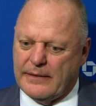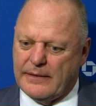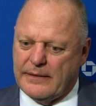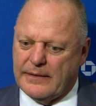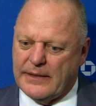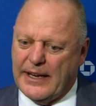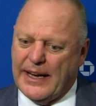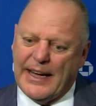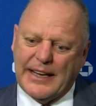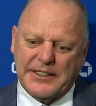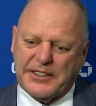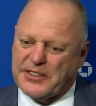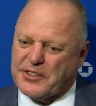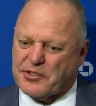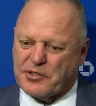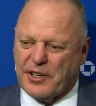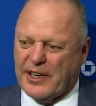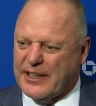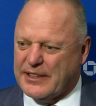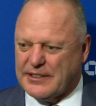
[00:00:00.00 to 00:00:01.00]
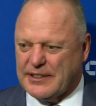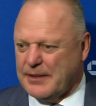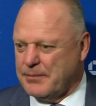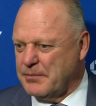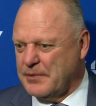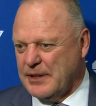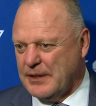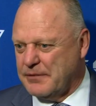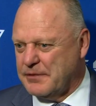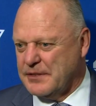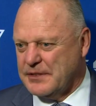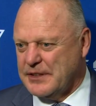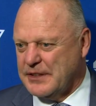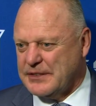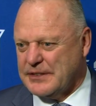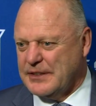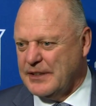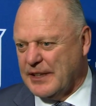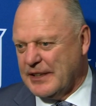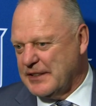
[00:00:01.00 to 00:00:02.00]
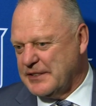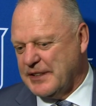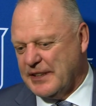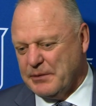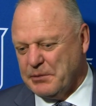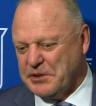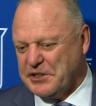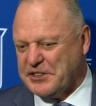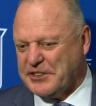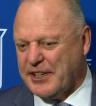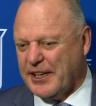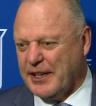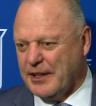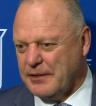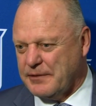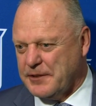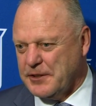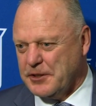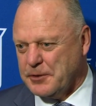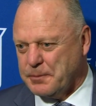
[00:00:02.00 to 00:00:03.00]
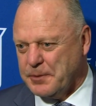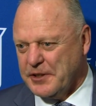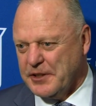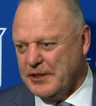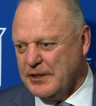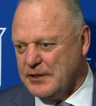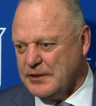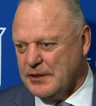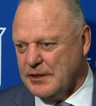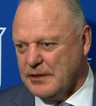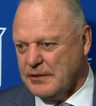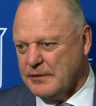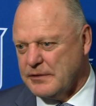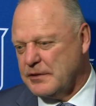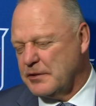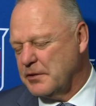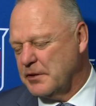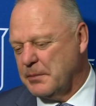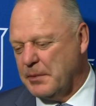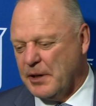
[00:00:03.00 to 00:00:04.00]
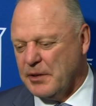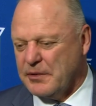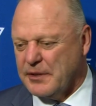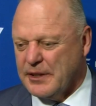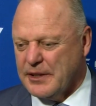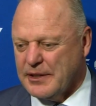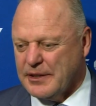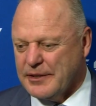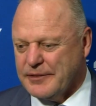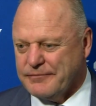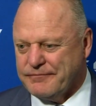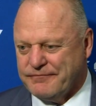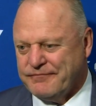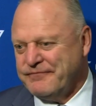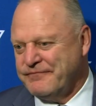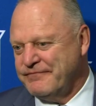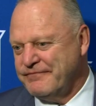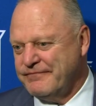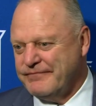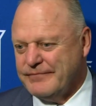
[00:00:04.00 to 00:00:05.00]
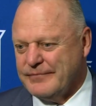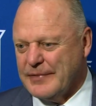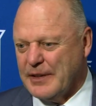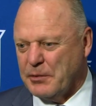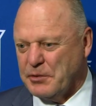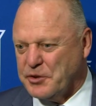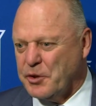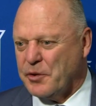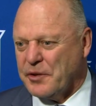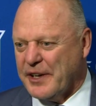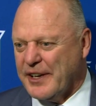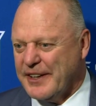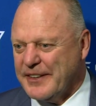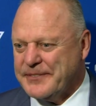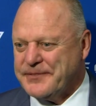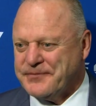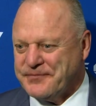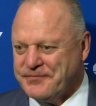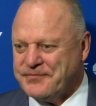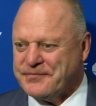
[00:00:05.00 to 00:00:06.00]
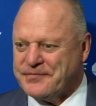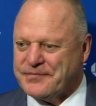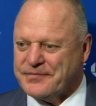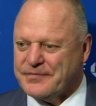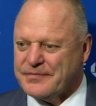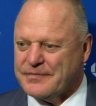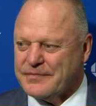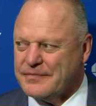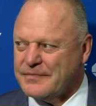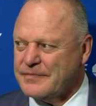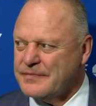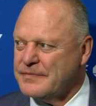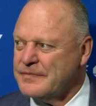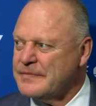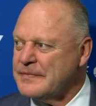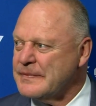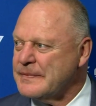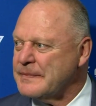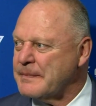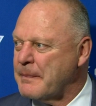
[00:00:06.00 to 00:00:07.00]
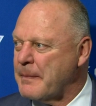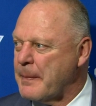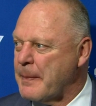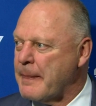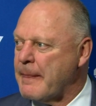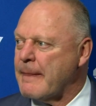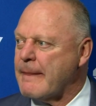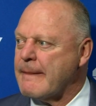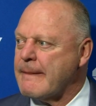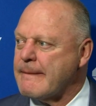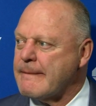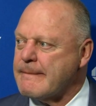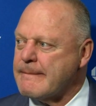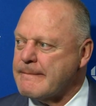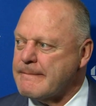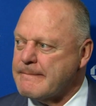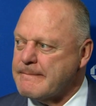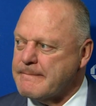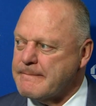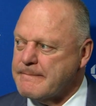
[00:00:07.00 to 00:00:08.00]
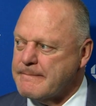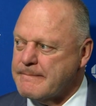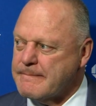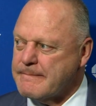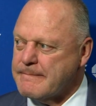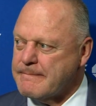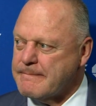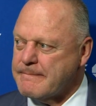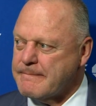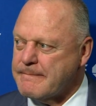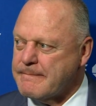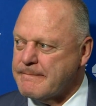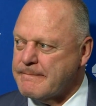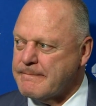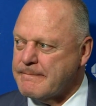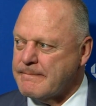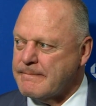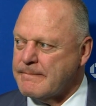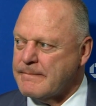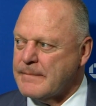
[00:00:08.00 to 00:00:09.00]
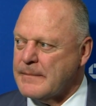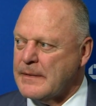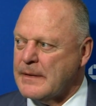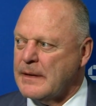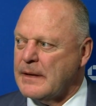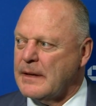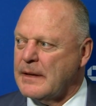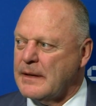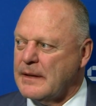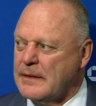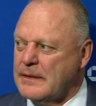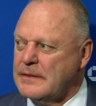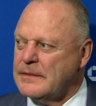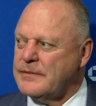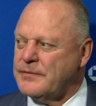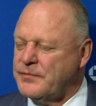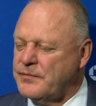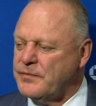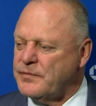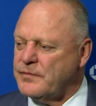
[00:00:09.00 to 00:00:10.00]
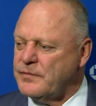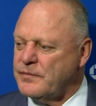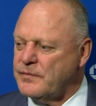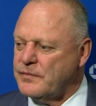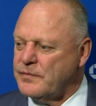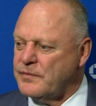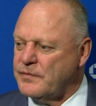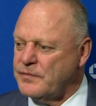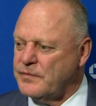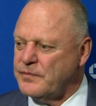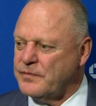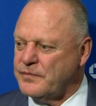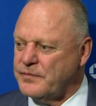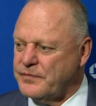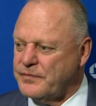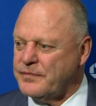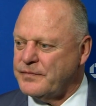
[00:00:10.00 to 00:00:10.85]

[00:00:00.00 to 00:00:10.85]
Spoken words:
Yeah, I just tried something different. Just like I said, it was stale first period, so threw them out there, and it was okay. Second straight game where you got the lead in the third, and really that was kind of your best time. Mm-hmm.